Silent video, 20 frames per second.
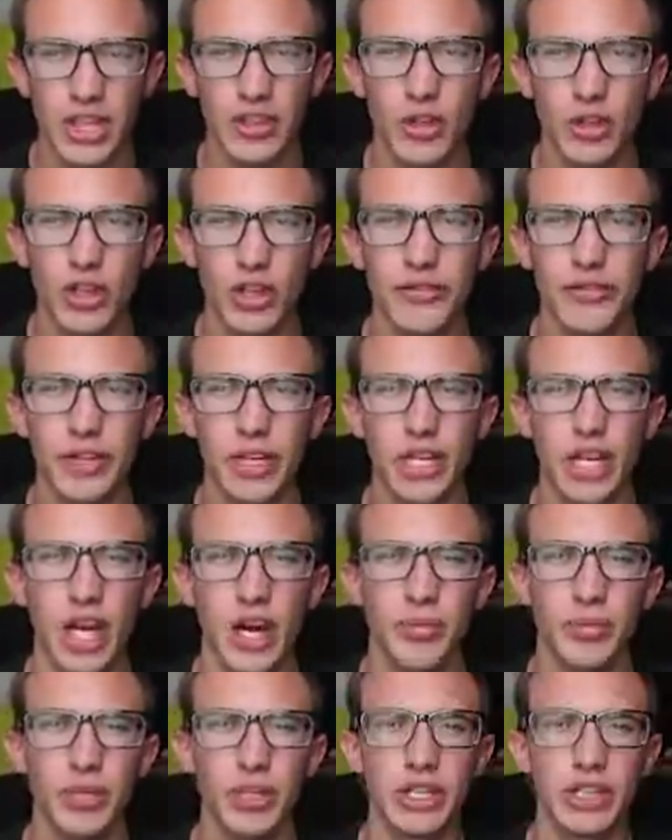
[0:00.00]
I don't know if I'm gonna
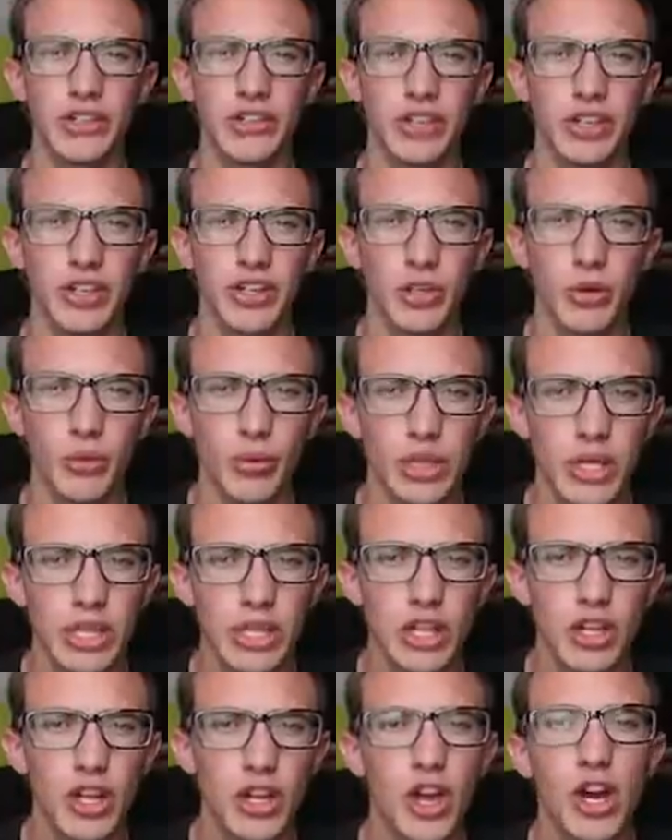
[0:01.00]
upload it during the
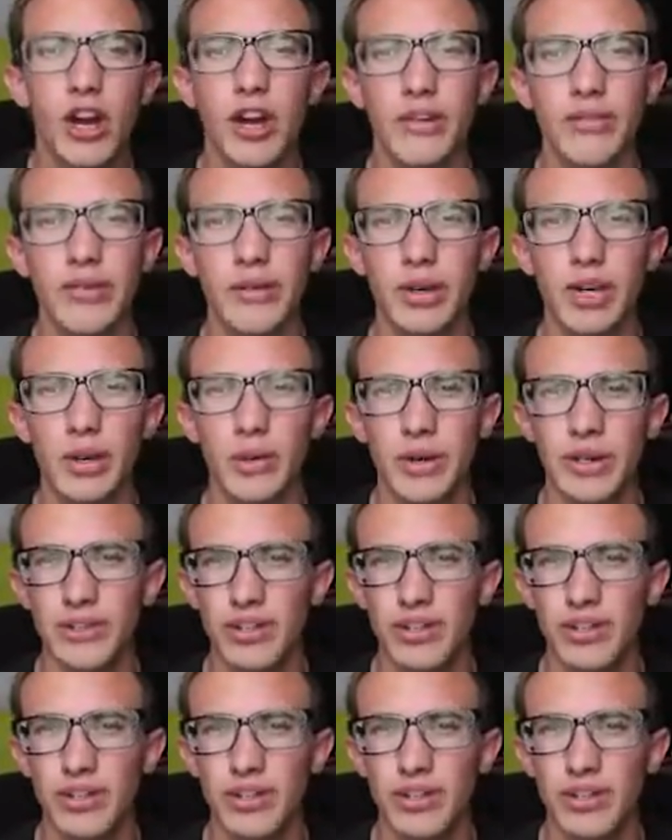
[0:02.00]
week, or if I'm gonna